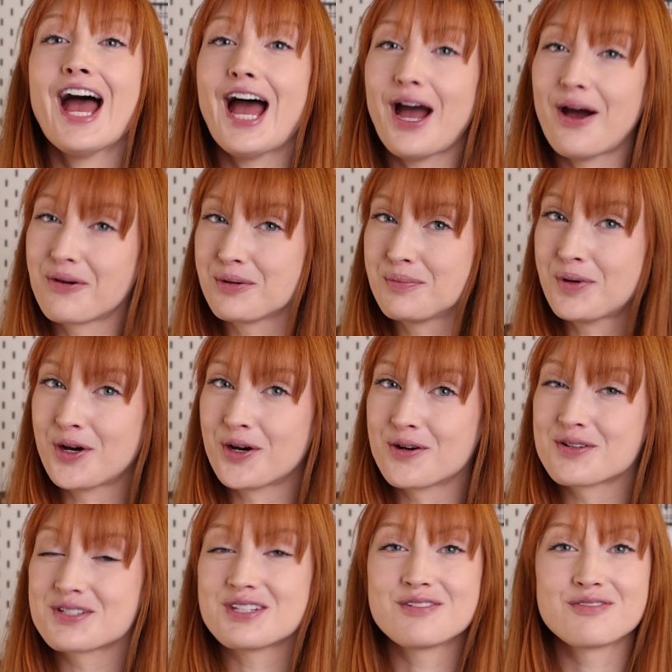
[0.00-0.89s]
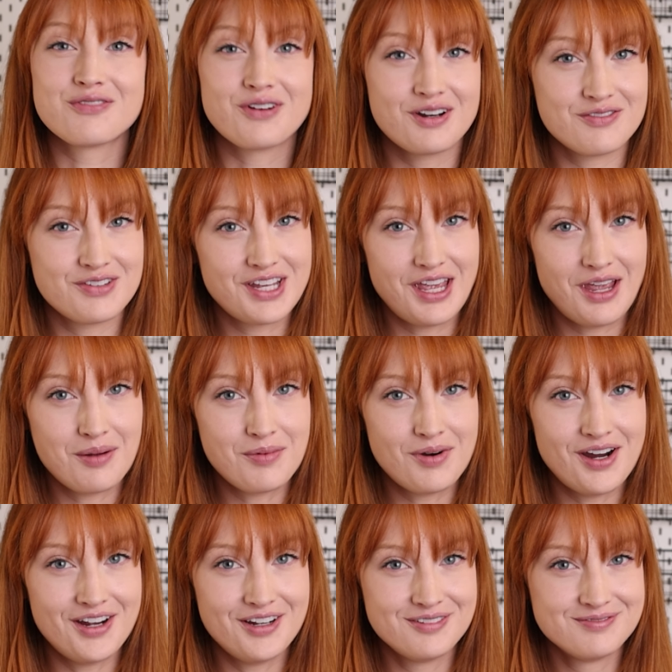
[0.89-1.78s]
how to pose in front of a
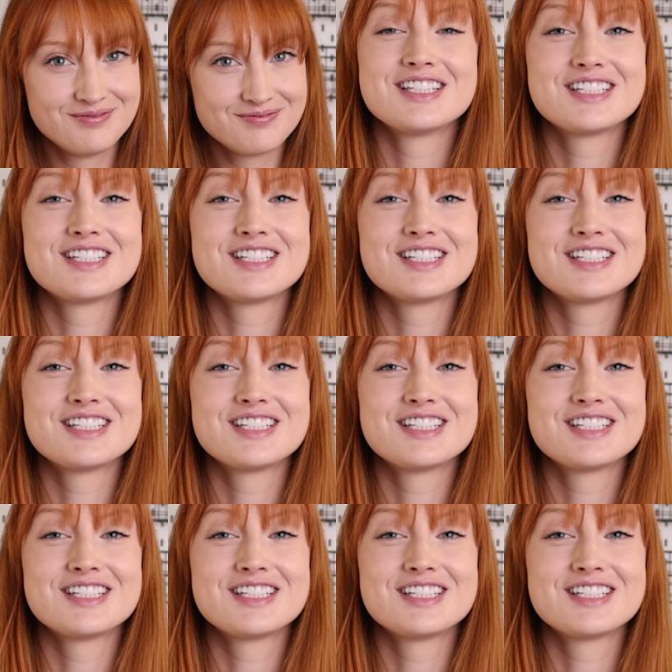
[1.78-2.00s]
camera.